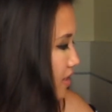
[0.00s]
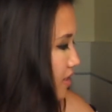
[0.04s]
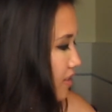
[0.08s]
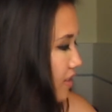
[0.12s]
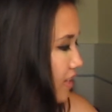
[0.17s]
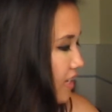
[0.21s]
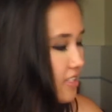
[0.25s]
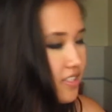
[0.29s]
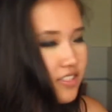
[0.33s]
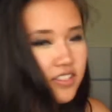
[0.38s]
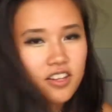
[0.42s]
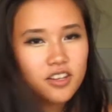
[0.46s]

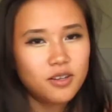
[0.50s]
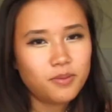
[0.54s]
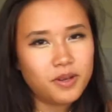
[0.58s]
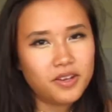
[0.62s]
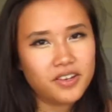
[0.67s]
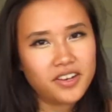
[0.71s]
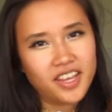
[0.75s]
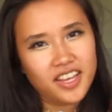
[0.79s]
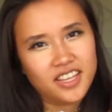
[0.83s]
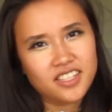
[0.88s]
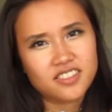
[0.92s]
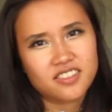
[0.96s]
let's talk
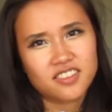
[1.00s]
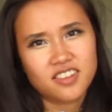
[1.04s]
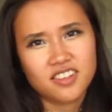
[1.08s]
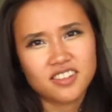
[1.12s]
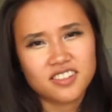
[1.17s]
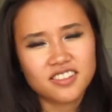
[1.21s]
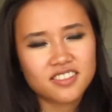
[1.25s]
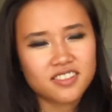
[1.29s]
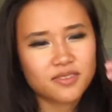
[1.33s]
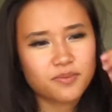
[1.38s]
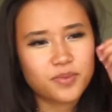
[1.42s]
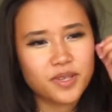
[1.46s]
about
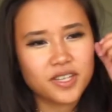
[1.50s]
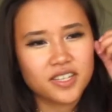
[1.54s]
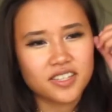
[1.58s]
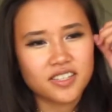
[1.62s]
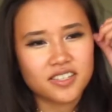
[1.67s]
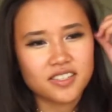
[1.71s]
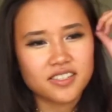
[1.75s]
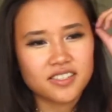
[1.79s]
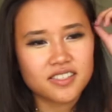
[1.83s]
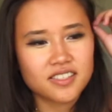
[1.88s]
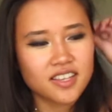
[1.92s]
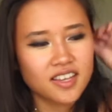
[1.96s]
ASOS,
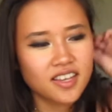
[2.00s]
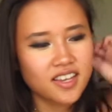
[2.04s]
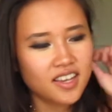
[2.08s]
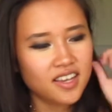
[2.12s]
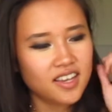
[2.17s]
because